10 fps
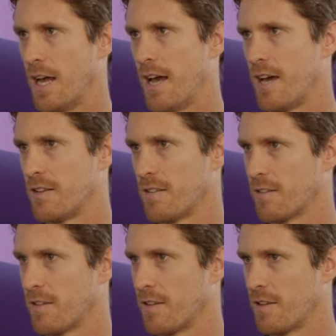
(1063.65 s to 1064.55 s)

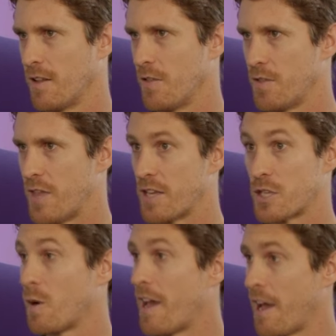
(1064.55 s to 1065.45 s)
And that's
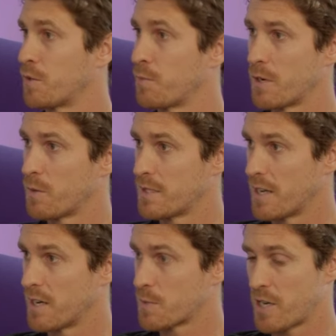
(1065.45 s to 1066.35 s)
who I have to be to win
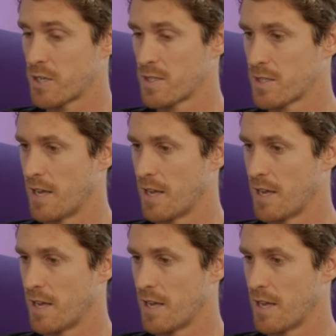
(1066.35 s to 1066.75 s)
tennis matches.